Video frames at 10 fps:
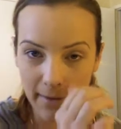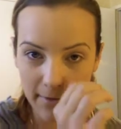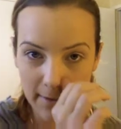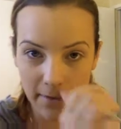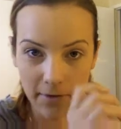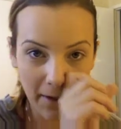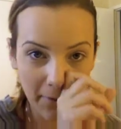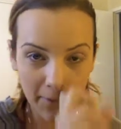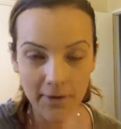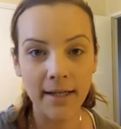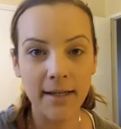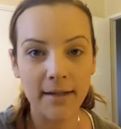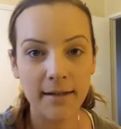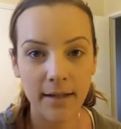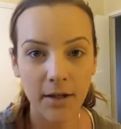I live in Southern
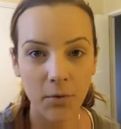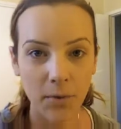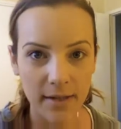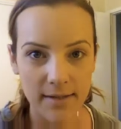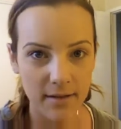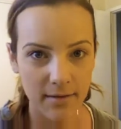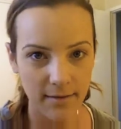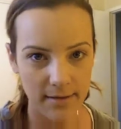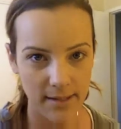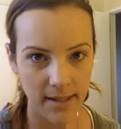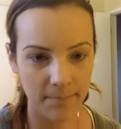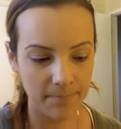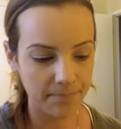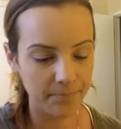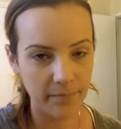California. We get sun all the
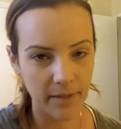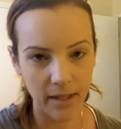time.